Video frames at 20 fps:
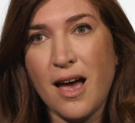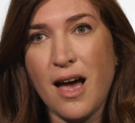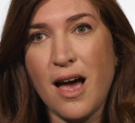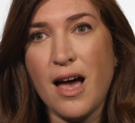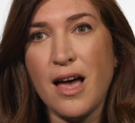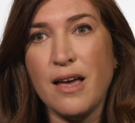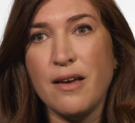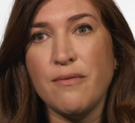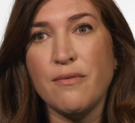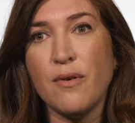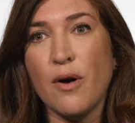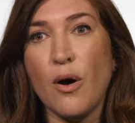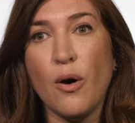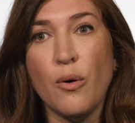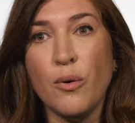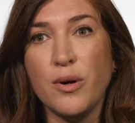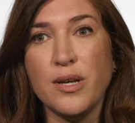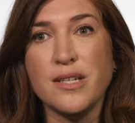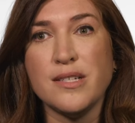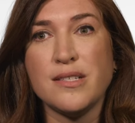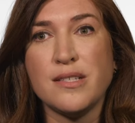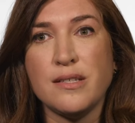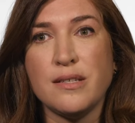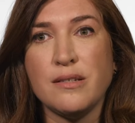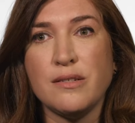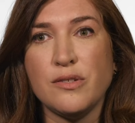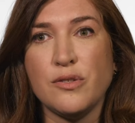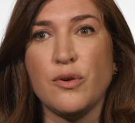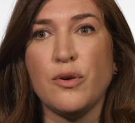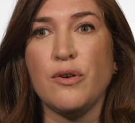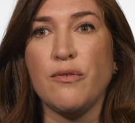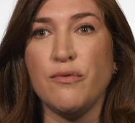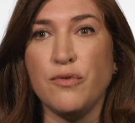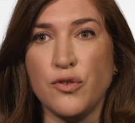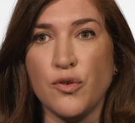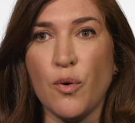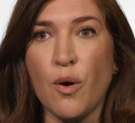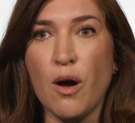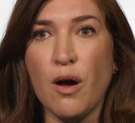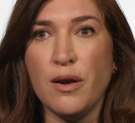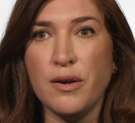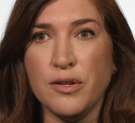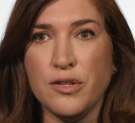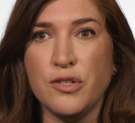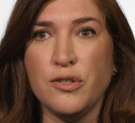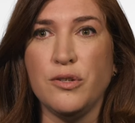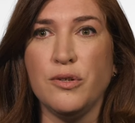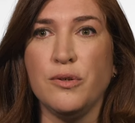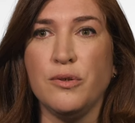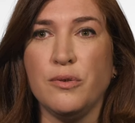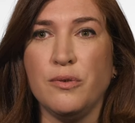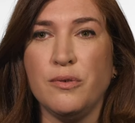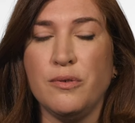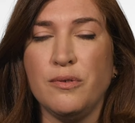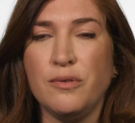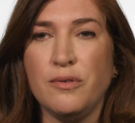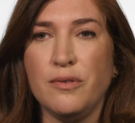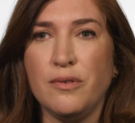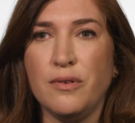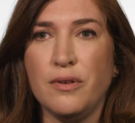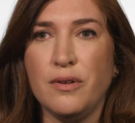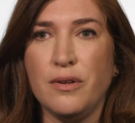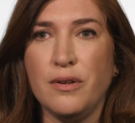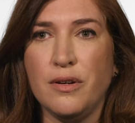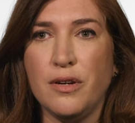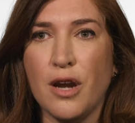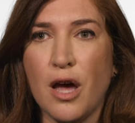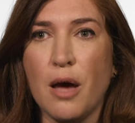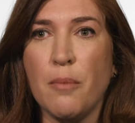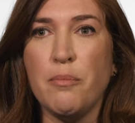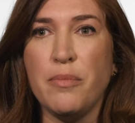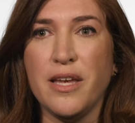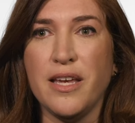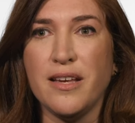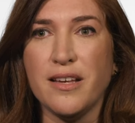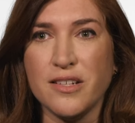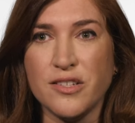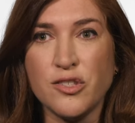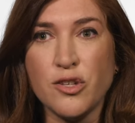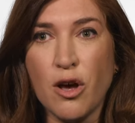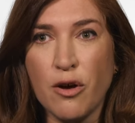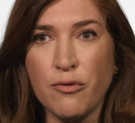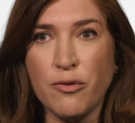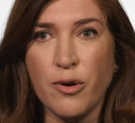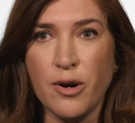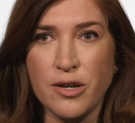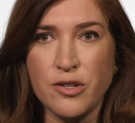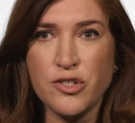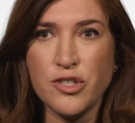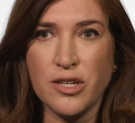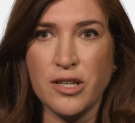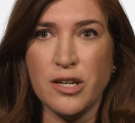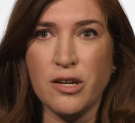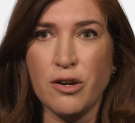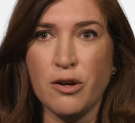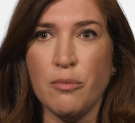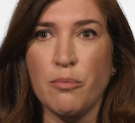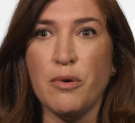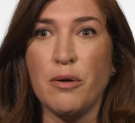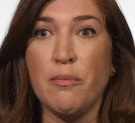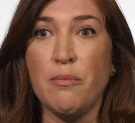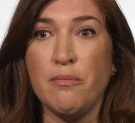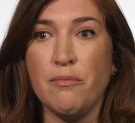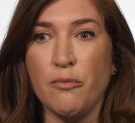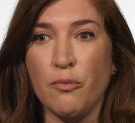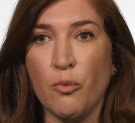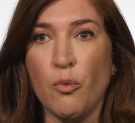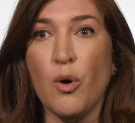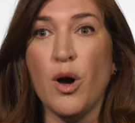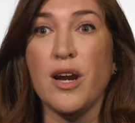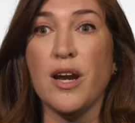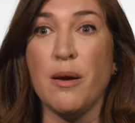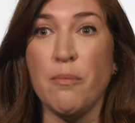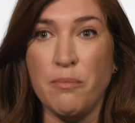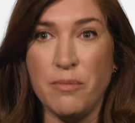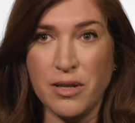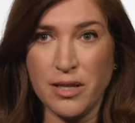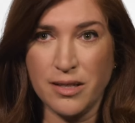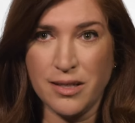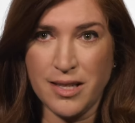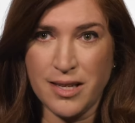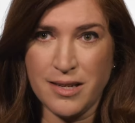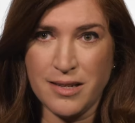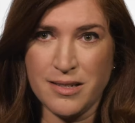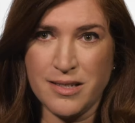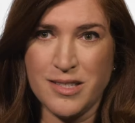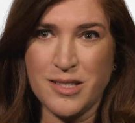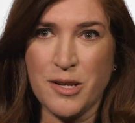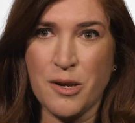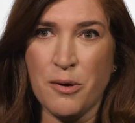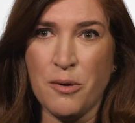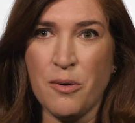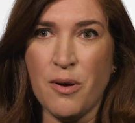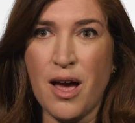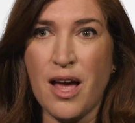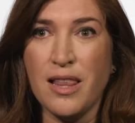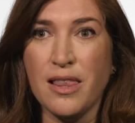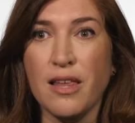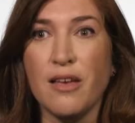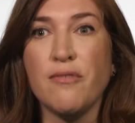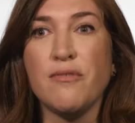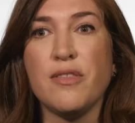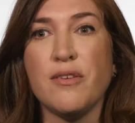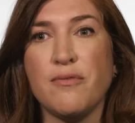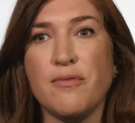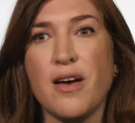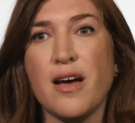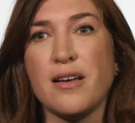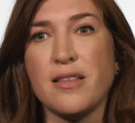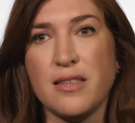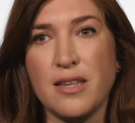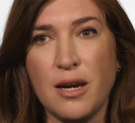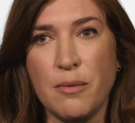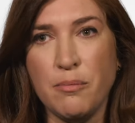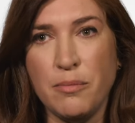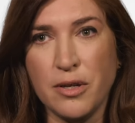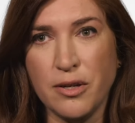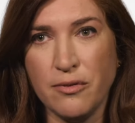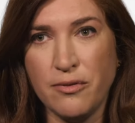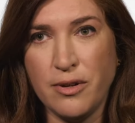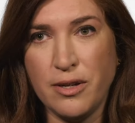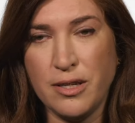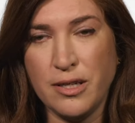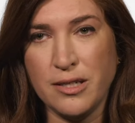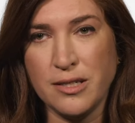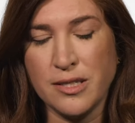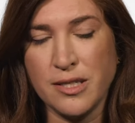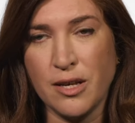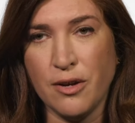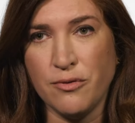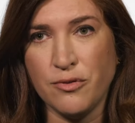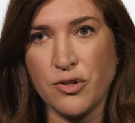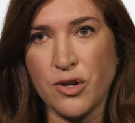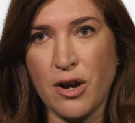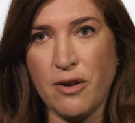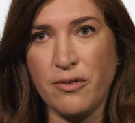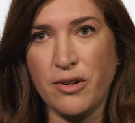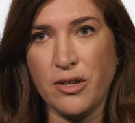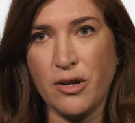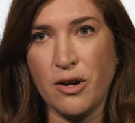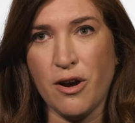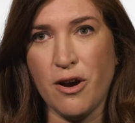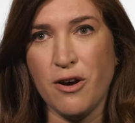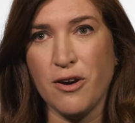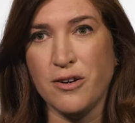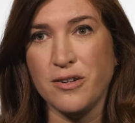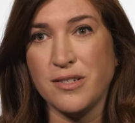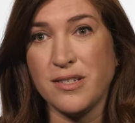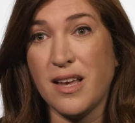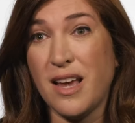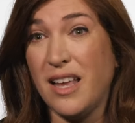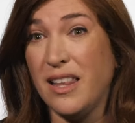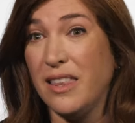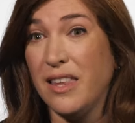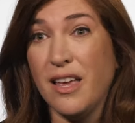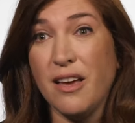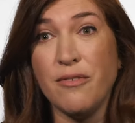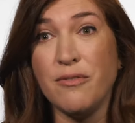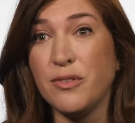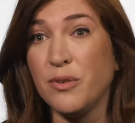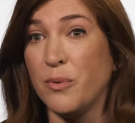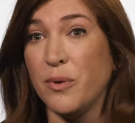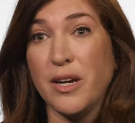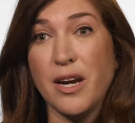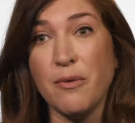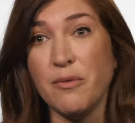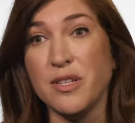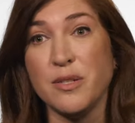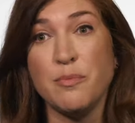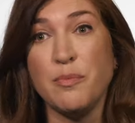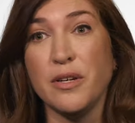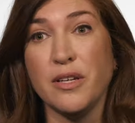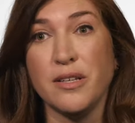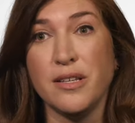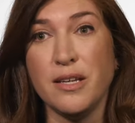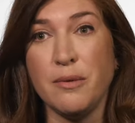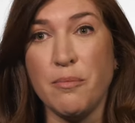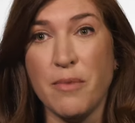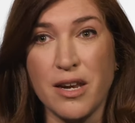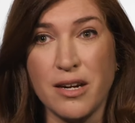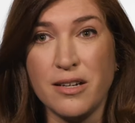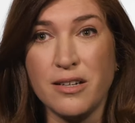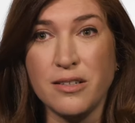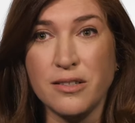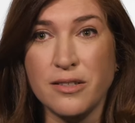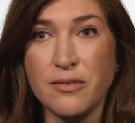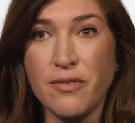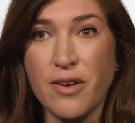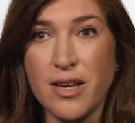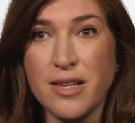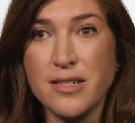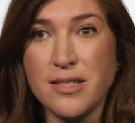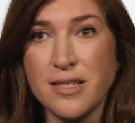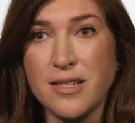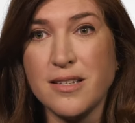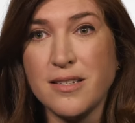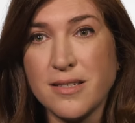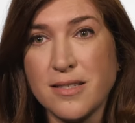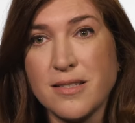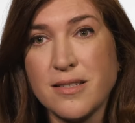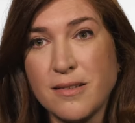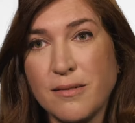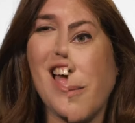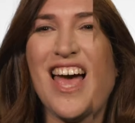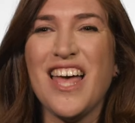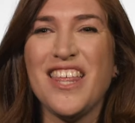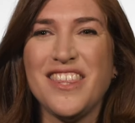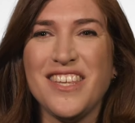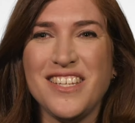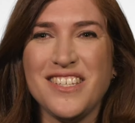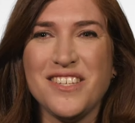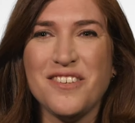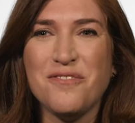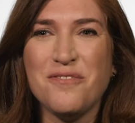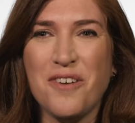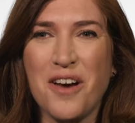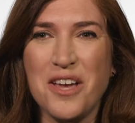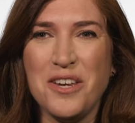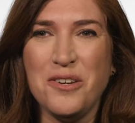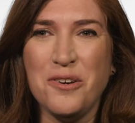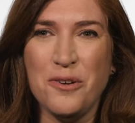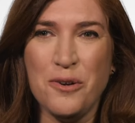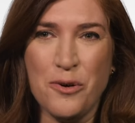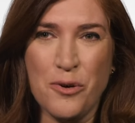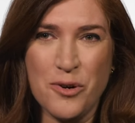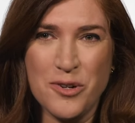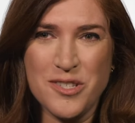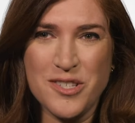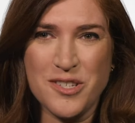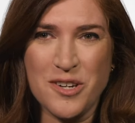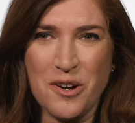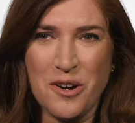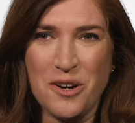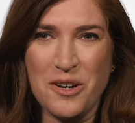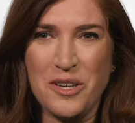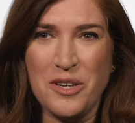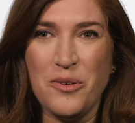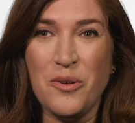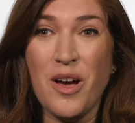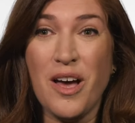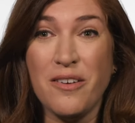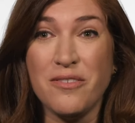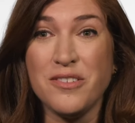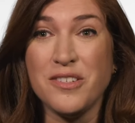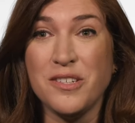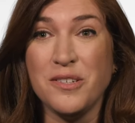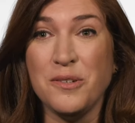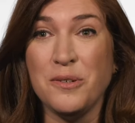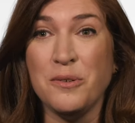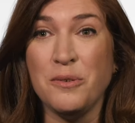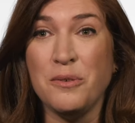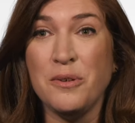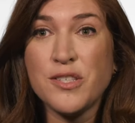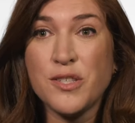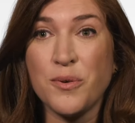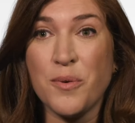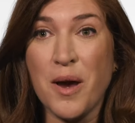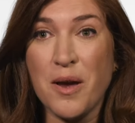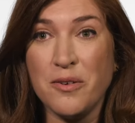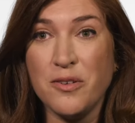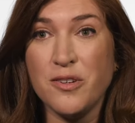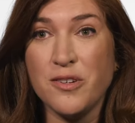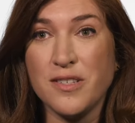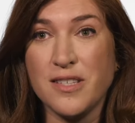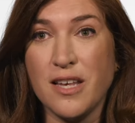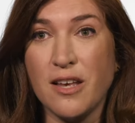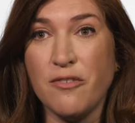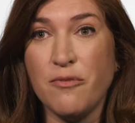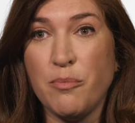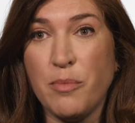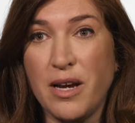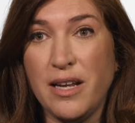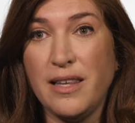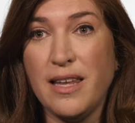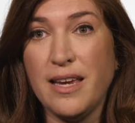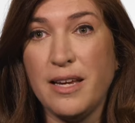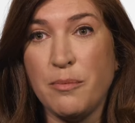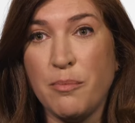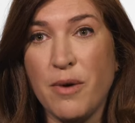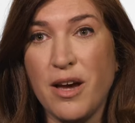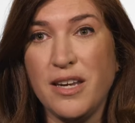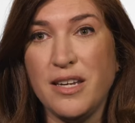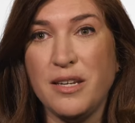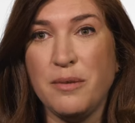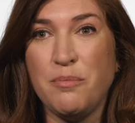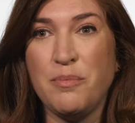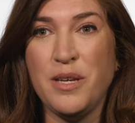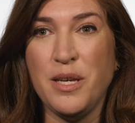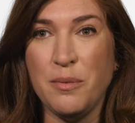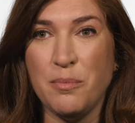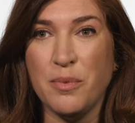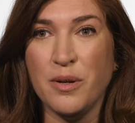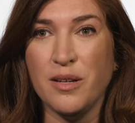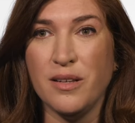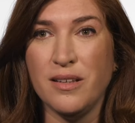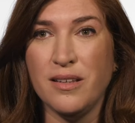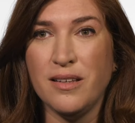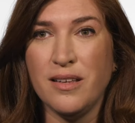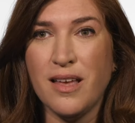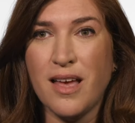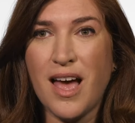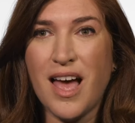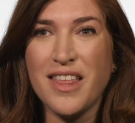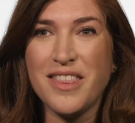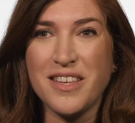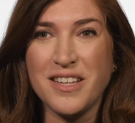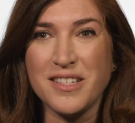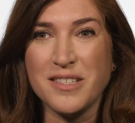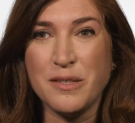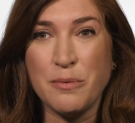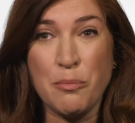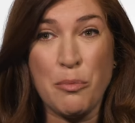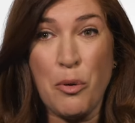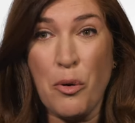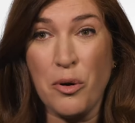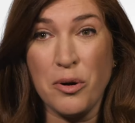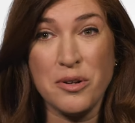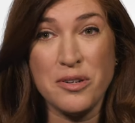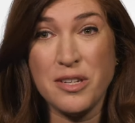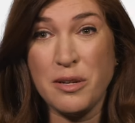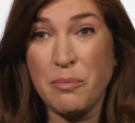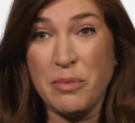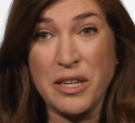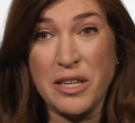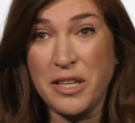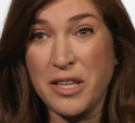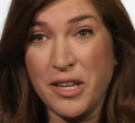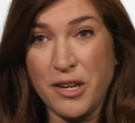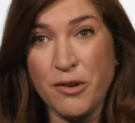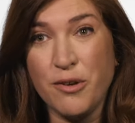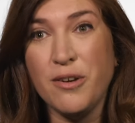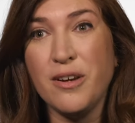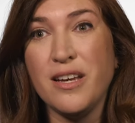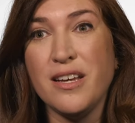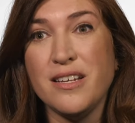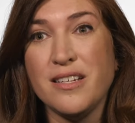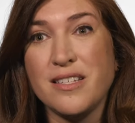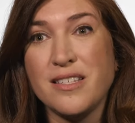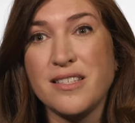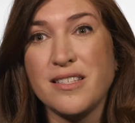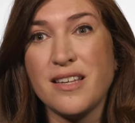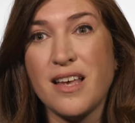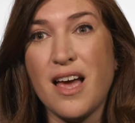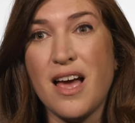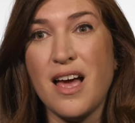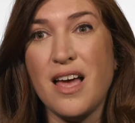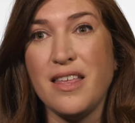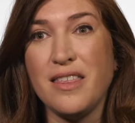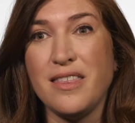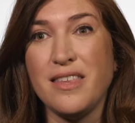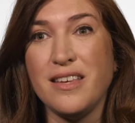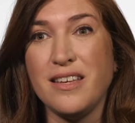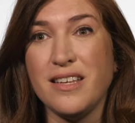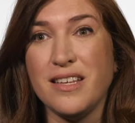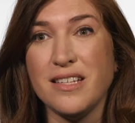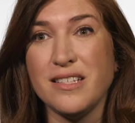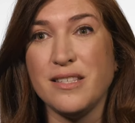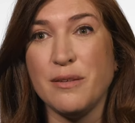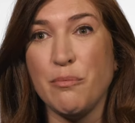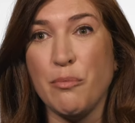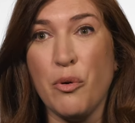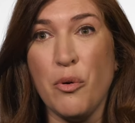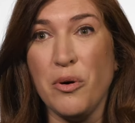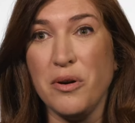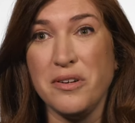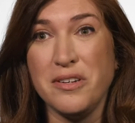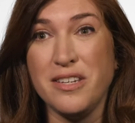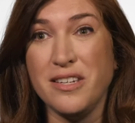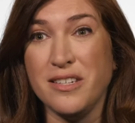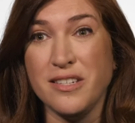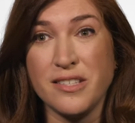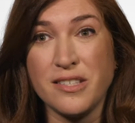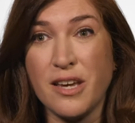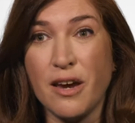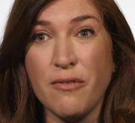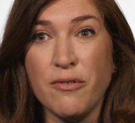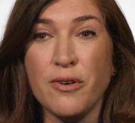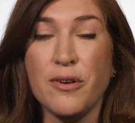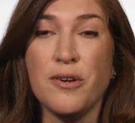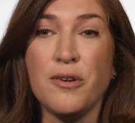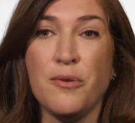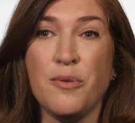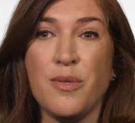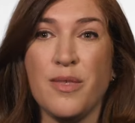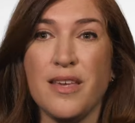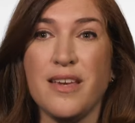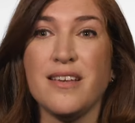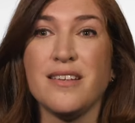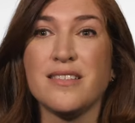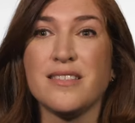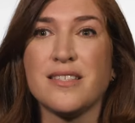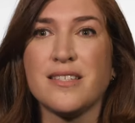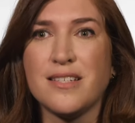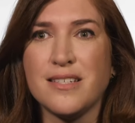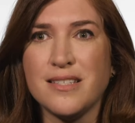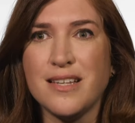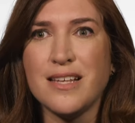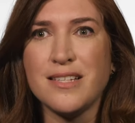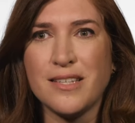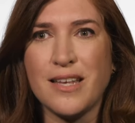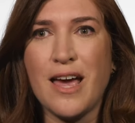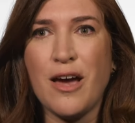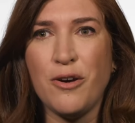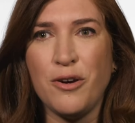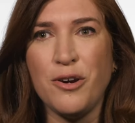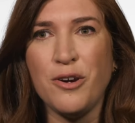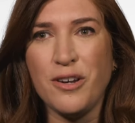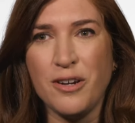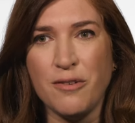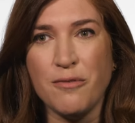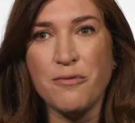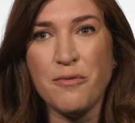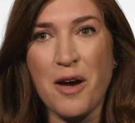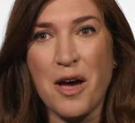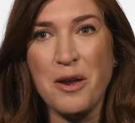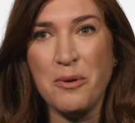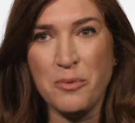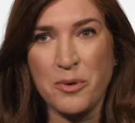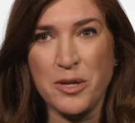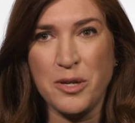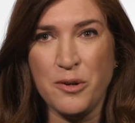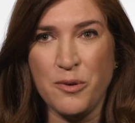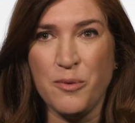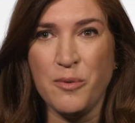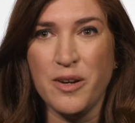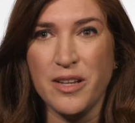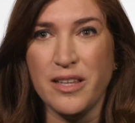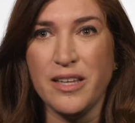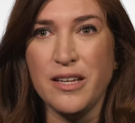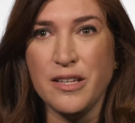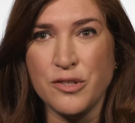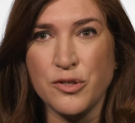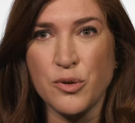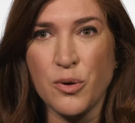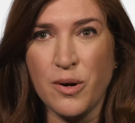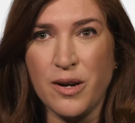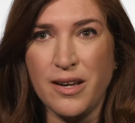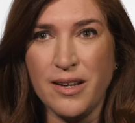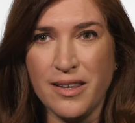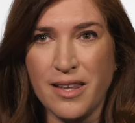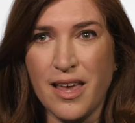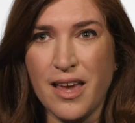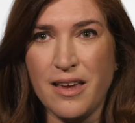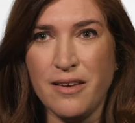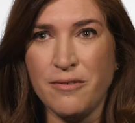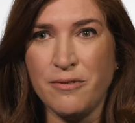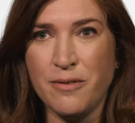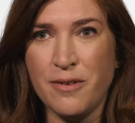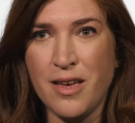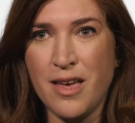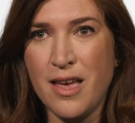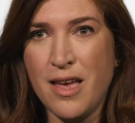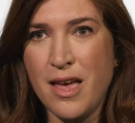I've always sort of drawn to not being a software engineer, but what I'm building. So I love the fact that I'm building self-driving cars. I loved when I was building medical devices. I think to find your North Star, you have to surround yourself by like-minded people. I think it's important to be curious. I think it's important to discover new things because that's how you're going to find what you really enjoy in life.